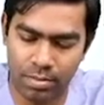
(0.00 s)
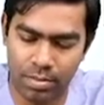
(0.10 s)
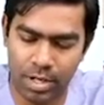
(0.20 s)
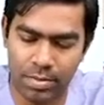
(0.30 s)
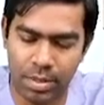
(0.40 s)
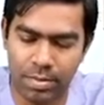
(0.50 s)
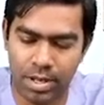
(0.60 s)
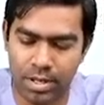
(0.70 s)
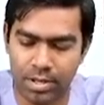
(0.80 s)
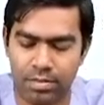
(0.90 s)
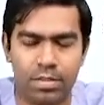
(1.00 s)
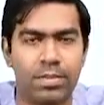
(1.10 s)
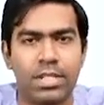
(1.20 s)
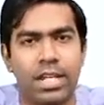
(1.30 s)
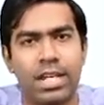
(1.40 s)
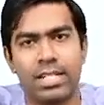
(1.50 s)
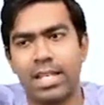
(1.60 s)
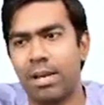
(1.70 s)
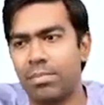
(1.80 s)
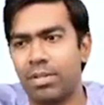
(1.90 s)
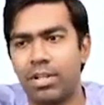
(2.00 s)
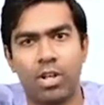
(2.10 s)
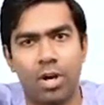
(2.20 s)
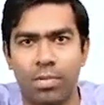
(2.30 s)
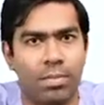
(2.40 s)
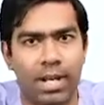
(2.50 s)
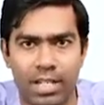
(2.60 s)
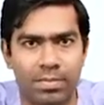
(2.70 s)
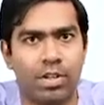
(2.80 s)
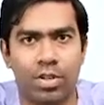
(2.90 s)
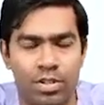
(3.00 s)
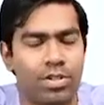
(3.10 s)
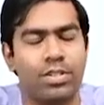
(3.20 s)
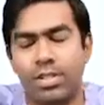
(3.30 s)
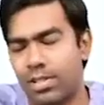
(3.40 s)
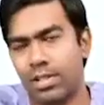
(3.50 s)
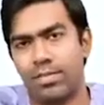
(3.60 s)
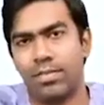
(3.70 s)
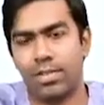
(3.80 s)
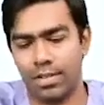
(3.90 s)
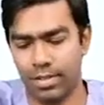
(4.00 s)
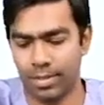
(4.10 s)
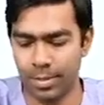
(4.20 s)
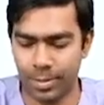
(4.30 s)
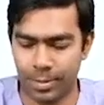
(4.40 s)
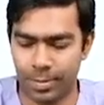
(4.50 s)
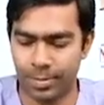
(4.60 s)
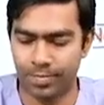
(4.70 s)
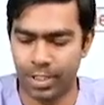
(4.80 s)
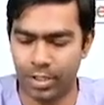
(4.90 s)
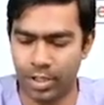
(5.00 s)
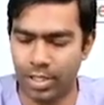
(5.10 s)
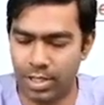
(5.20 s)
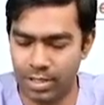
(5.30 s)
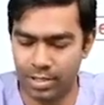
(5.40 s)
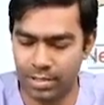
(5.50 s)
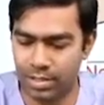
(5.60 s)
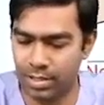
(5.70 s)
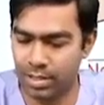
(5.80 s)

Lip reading: blood-brain barrier, which means they can sample the normal plasma constituents itself. So in this,